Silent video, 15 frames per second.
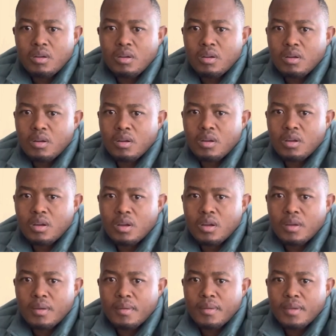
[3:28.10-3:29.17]

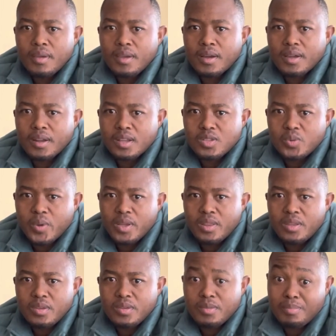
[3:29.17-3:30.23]
a
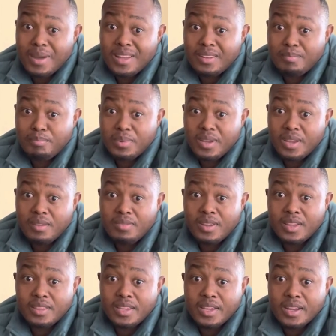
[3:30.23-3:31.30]
graduate. It might be having
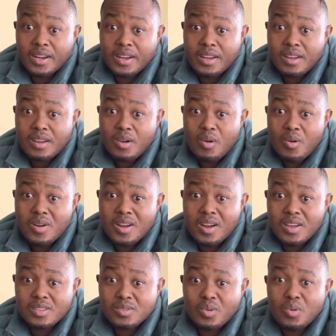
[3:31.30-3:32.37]
a degree,
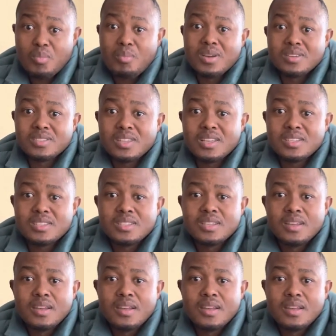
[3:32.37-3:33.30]
honors or masters,